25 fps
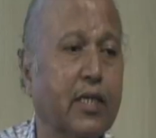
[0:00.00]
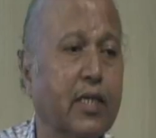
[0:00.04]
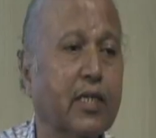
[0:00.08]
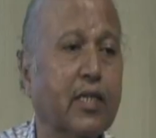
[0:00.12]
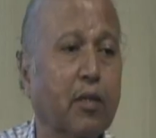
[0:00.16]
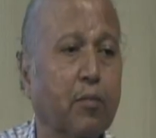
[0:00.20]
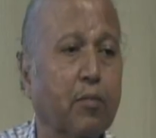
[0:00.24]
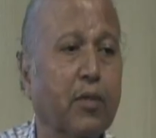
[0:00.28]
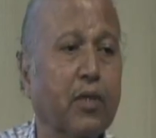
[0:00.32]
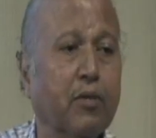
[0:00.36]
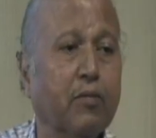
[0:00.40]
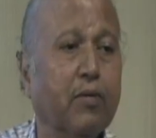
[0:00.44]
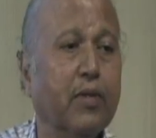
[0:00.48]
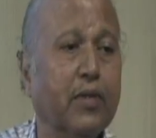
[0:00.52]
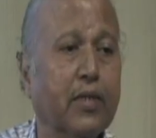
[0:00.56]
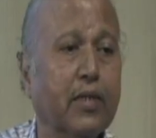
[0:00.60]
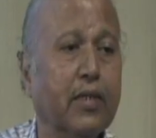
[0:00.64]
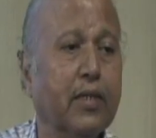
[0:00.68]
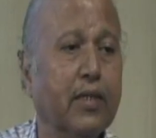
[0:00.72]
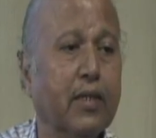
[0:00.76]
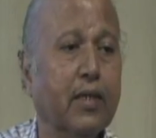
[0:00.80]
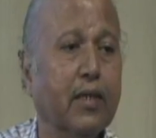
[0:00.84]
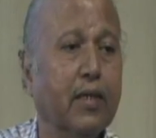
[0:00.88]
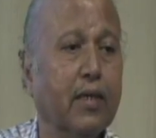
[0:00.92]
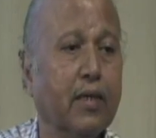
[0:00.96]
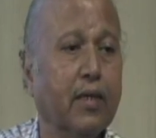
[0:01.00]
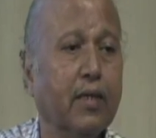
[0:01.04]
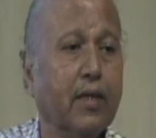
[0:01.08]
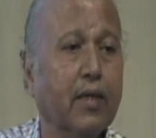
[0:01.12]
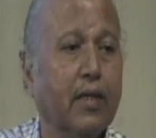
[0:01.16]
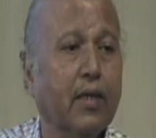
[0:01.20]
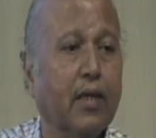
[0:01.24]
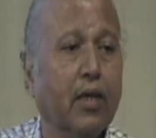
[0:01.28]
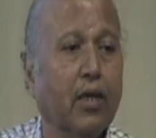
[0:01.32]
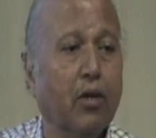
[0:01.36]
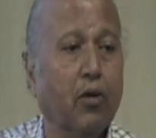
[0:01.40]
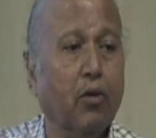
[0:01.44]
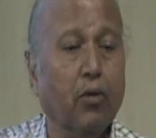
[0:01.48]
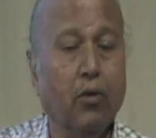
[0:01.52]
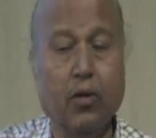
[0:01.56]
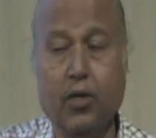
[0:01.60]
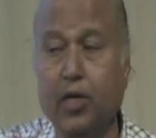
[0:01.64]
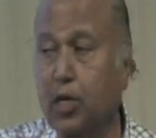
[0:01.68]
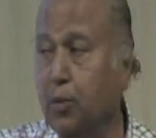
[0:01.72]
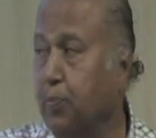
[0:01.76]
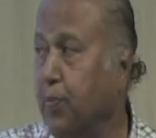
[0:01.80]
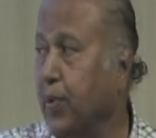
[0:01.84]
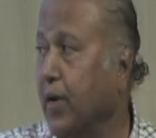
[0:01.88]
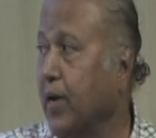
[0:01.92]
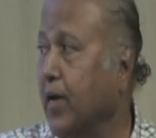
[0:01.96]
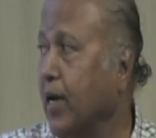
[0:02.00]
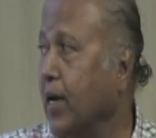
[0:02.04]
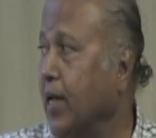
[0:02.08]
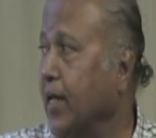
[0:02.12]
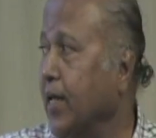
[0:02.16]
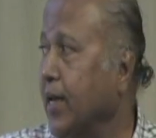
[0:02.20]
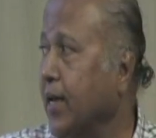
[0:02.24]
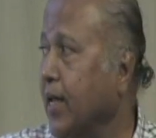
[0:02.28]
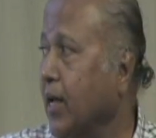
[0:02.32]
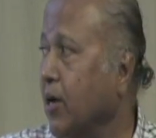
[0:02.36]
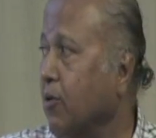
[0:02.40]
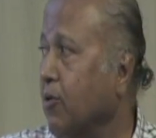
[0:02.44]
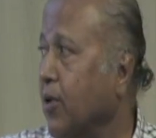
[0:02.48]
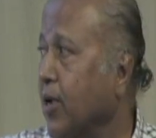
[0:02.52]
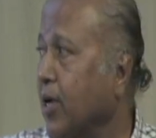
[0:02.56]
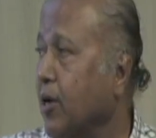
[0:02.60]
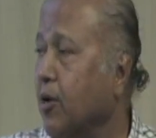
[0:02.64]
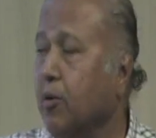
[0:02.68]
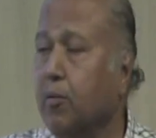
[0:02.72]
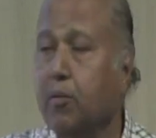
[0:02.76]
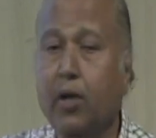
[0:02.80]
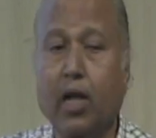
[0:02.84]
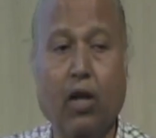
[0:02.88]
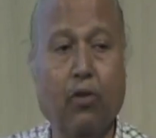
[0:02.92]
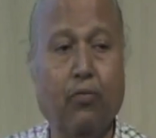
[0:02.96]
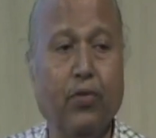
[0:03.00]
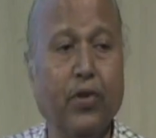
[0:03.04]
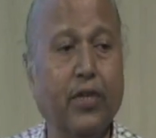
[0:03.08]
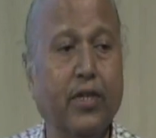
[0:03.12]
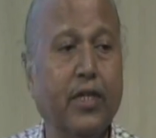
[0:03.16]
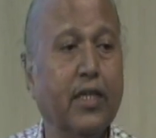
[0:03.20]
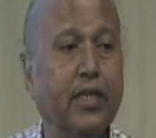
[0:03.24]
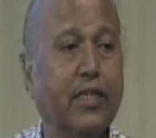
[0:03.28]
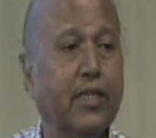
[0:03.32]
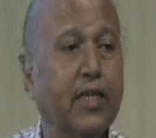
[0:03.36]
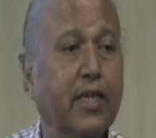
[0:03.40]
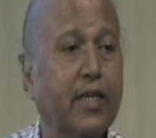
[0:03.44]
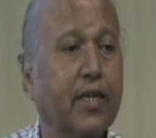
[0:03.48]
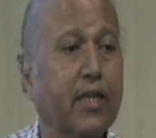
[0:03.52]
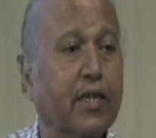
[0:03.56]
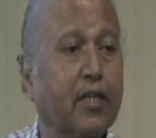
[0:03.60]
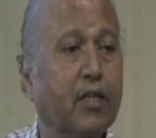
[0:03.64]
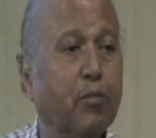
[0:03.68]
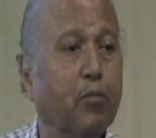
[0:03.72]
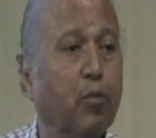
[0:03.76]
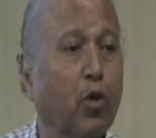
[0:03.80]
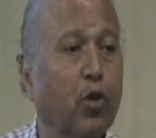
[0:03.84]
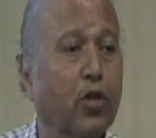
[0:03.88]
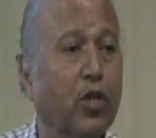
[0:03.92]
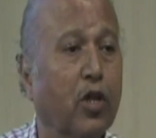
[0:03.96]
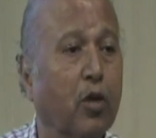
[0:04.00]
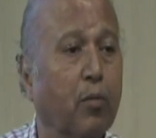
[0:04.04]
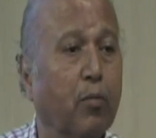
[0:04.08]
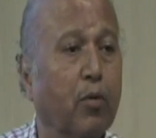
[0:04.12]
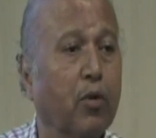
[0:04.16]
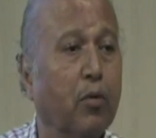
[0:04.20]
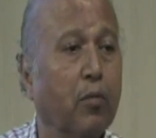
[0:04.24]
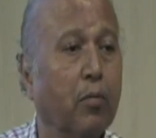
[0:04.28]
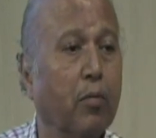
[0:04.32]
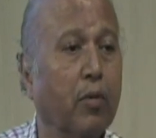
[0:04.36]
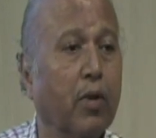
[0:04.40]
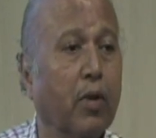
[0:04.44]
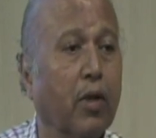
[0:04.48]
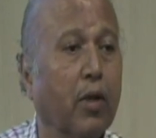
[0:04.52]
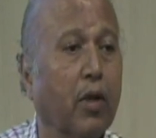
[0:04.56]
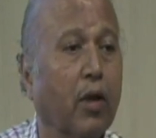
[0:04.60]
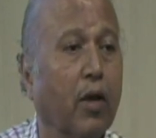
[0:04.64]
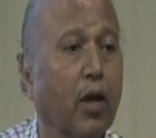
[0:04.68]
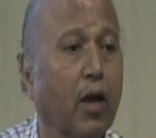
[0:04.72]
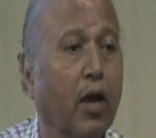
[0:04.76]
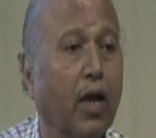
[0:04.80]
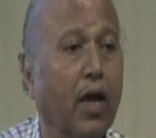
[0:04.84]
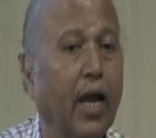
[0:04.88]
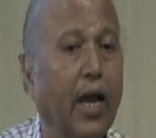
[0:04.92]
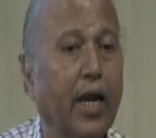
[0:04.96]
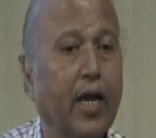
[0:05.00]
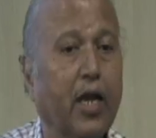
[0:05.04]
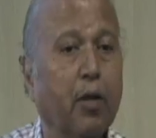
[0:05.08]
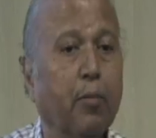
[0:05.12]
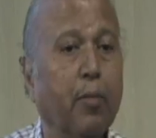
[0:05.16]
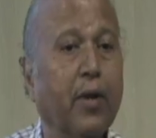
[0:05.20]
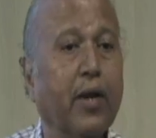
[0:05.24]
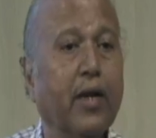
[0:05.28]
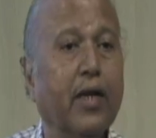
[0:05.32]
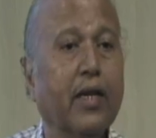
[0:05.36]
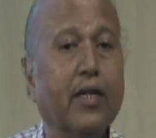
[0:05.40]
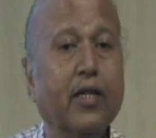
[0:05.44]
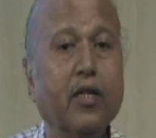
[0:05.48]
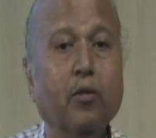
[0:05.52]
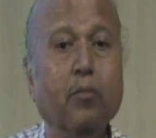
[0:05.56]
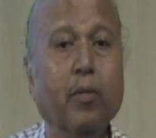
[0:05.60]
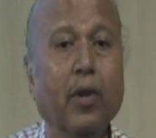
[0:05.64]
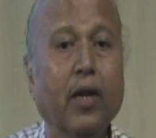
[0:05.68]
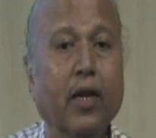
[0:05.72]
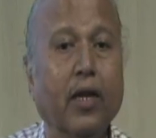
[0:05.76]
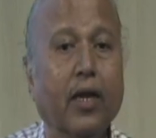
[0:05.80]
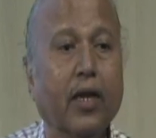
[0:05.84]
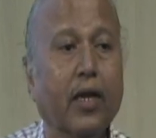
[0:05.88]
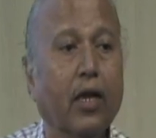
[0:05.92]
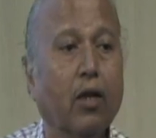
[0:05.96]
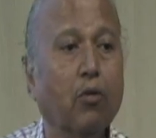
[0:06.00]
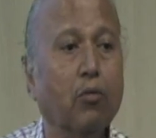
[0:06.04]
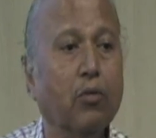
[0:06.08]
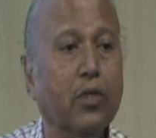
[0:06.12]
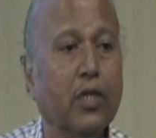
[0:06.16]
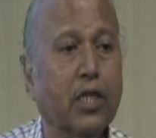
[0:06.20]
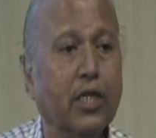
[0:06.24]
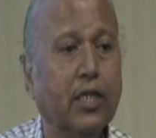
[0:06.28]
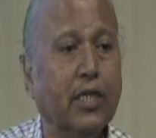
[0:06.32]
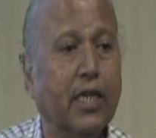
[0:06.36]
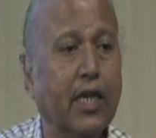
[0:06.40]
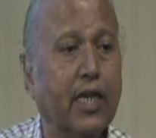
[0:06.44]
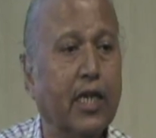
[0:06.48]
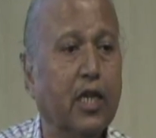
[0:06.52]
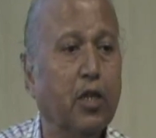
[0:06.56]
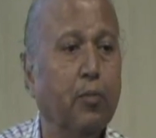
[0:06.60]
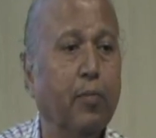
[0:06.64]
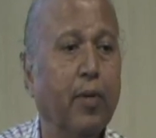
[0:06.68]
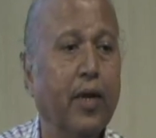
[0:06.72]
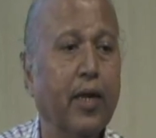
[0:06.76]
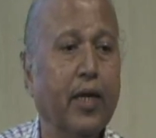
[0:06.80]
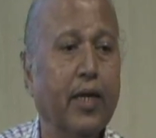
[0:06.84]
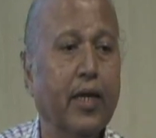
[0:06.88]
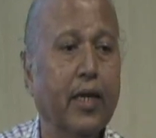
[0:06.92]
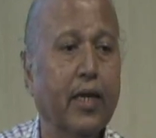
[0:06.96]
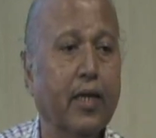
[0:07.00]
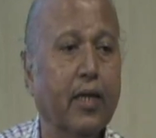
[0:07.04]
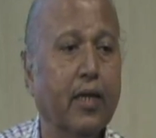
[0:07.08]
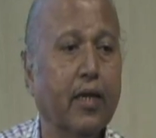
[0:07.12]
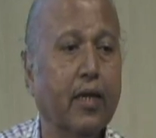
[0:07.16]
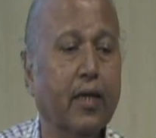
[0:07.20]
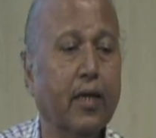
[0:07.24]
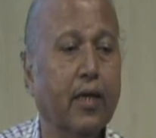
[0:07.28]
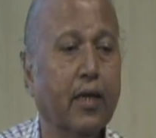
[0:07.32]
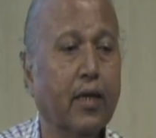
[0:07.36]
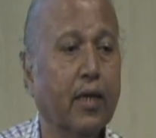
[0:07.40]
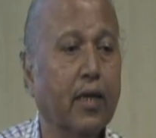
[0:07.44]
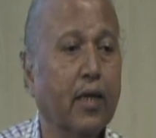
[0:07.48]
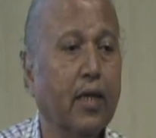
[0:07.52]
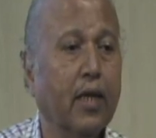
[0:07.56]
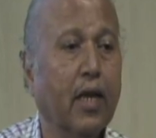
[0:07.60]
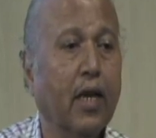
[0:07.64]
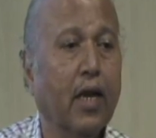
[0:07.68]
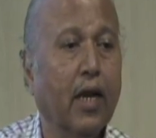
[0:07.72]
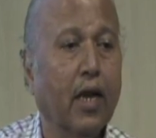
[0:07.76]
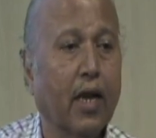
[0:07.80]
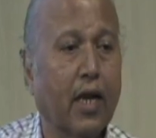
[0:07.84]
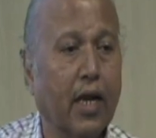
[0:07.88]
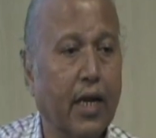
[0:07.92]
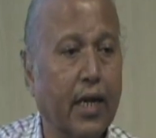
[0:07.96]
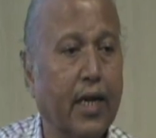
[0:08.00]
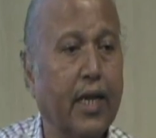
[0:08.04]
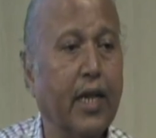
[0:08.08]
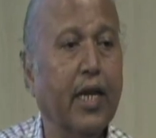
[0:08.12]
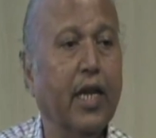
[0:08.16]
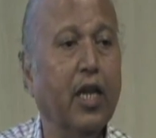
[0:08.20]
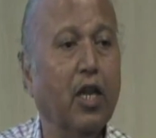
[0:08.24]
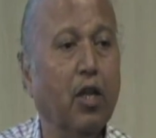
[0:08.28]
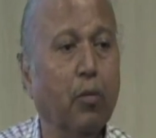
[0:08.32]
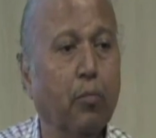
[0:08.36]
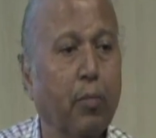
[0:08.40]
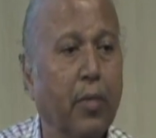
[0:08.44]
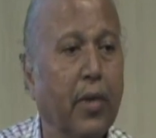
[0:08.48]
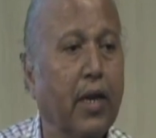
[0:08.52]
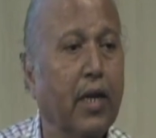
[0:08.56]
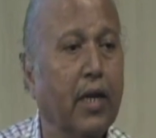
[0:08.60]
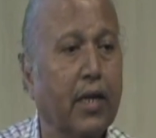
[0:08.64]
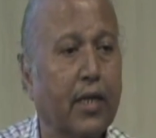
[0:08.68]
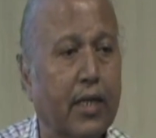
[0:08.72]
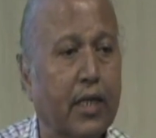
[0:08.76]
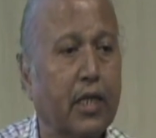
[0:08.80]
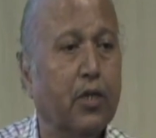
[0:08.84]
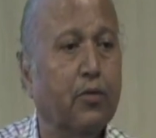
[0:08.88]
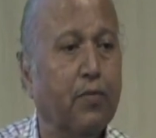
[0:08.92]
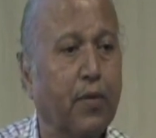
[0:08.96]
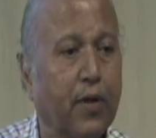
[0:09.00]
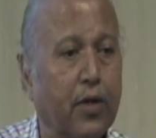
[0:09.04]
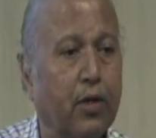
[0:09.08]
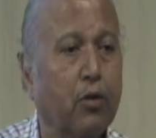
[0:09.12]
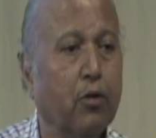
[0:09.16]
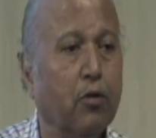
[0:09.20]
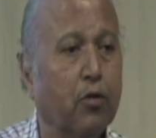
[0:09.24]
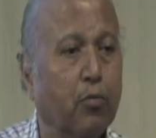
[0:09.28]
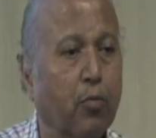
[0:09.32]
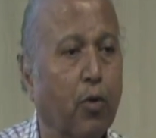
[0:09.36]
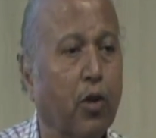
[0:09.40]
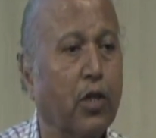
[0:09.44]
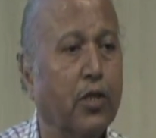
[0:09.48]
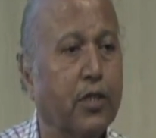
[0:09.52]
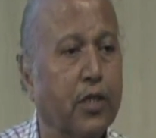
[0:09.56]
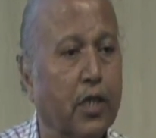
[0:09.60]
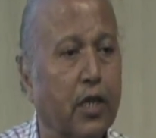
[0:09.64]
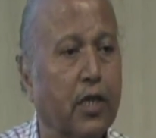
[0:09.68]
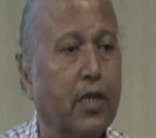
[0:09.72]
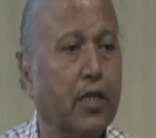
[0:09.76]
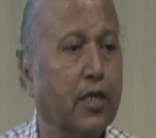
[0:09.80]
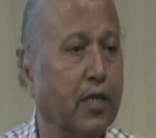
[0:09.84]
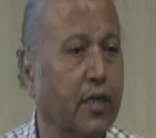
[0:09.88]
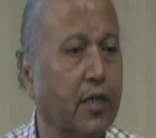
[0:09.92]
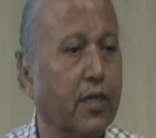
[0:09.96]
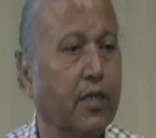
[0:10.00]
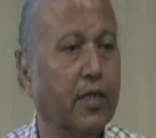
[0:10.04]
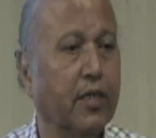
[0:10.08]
is something which is a typical area where FSSAI doesn't bother about antibiotics in milk. Now this antibiotic containing milk is fed to small children.